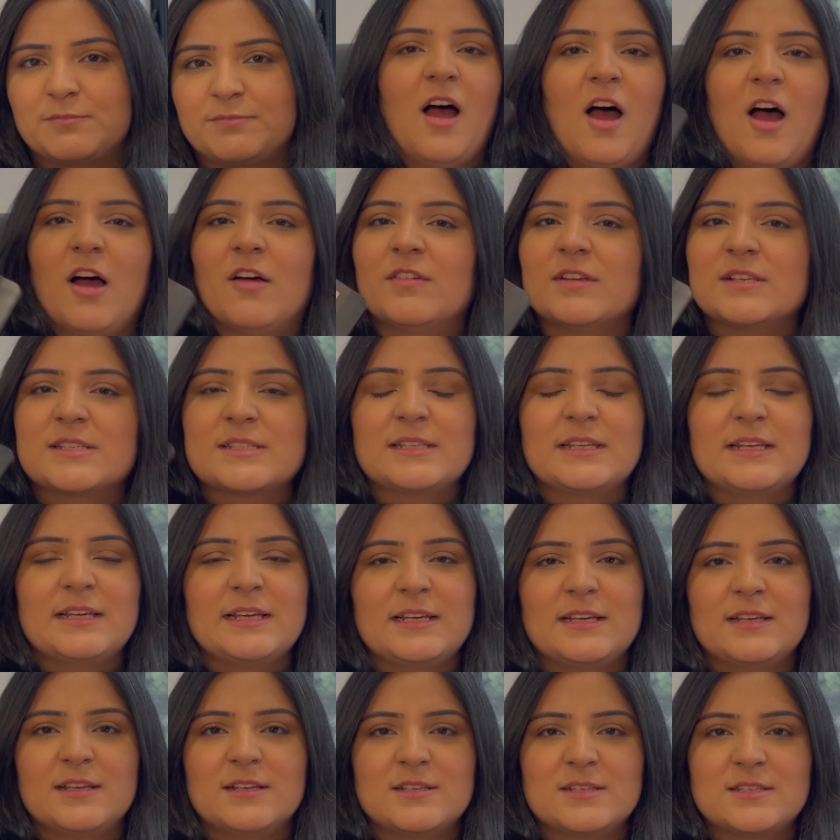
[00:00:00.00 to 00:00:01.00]

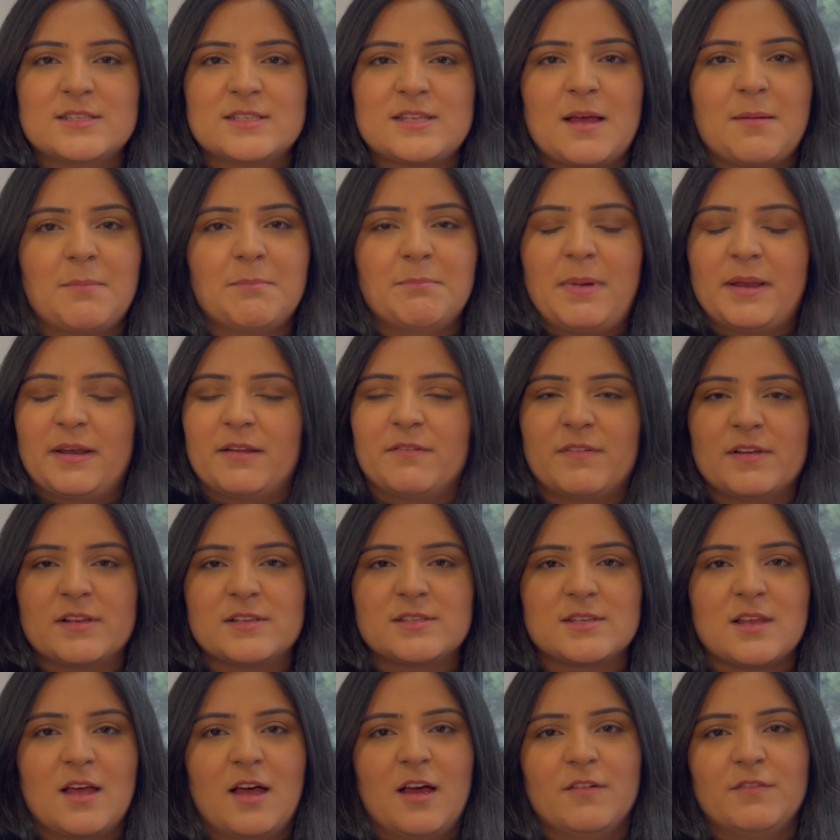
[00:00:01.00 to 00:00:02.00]
Obviously, some
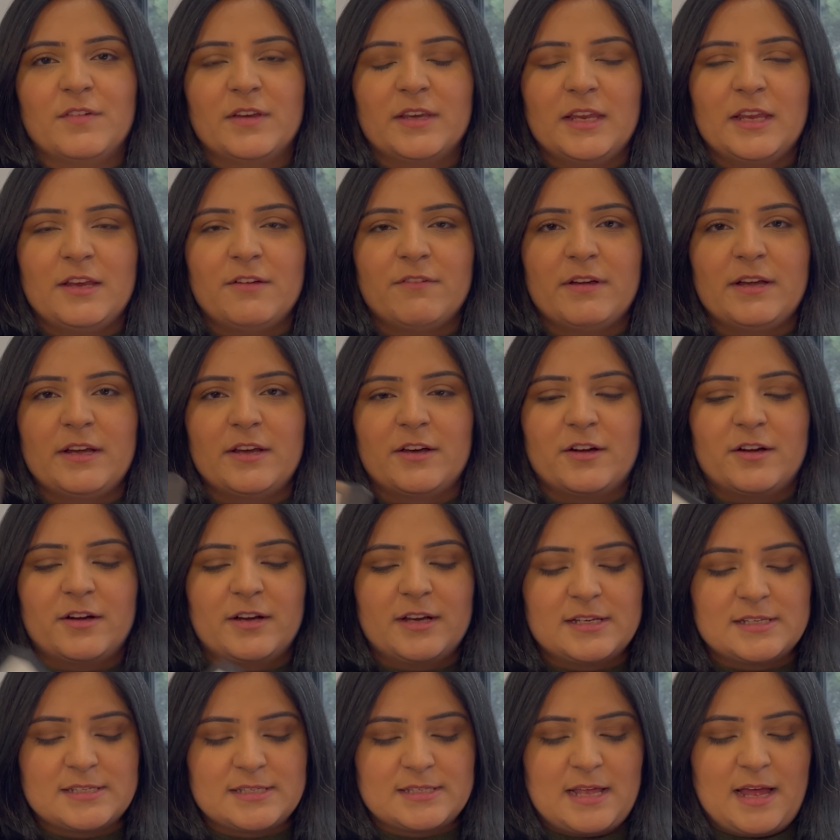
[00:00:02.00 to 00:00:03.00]
benefits of an e-reader
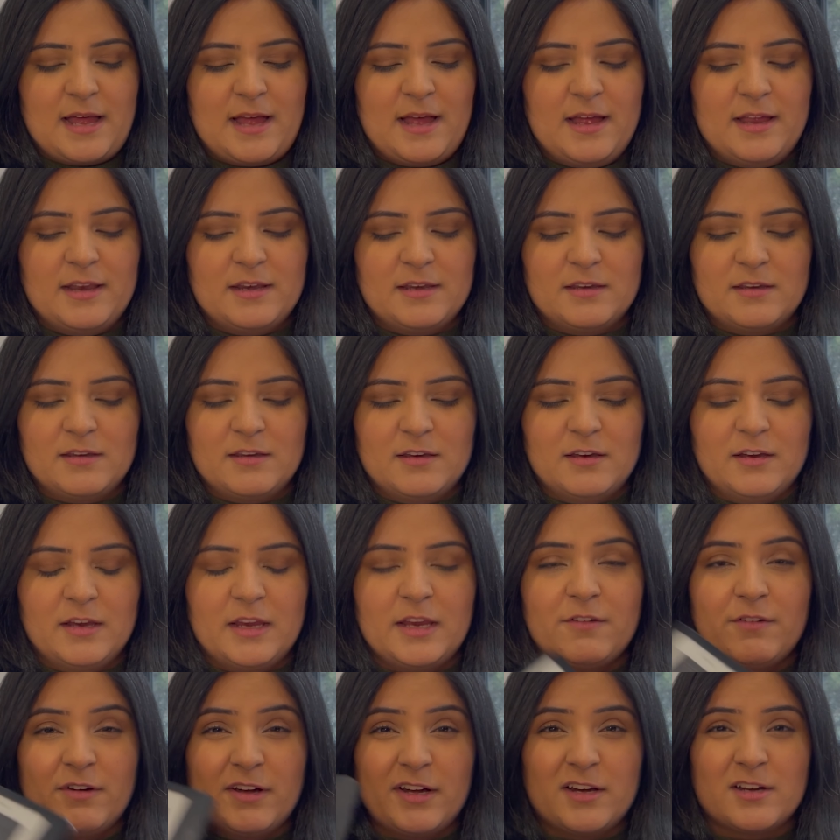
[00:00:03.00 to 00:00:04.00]
is that
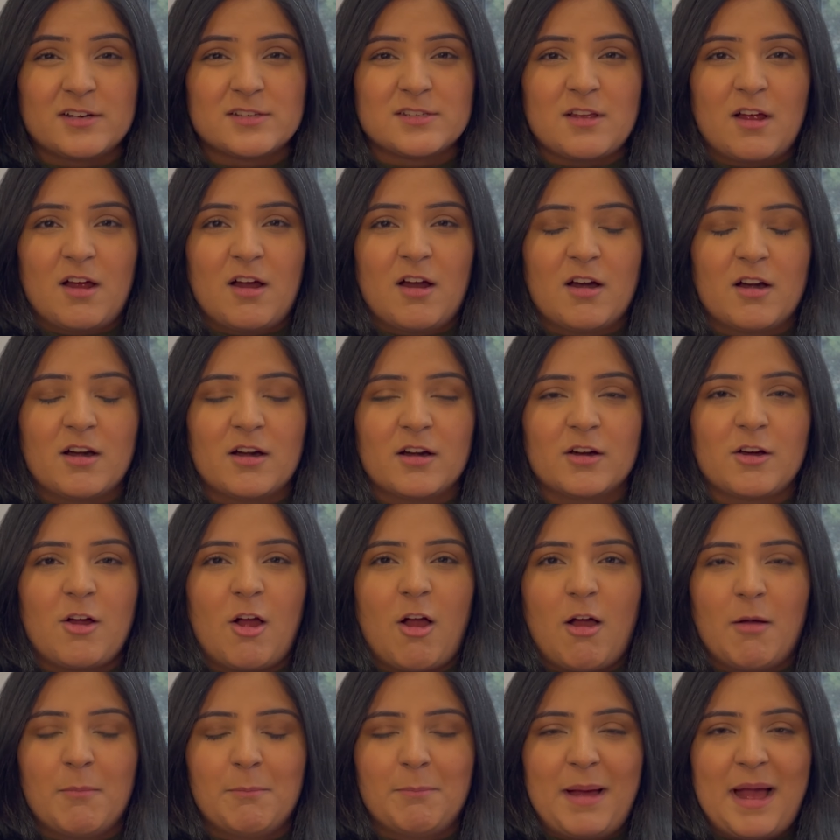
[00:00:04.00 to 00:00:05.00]
e-readers are
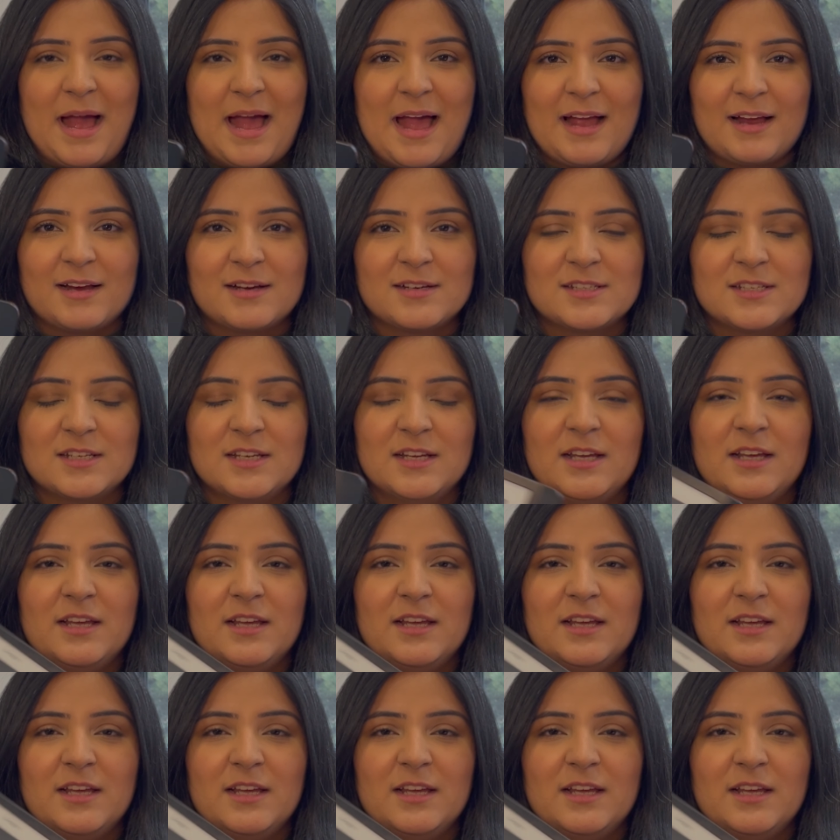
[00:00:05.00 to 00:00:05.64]
compact.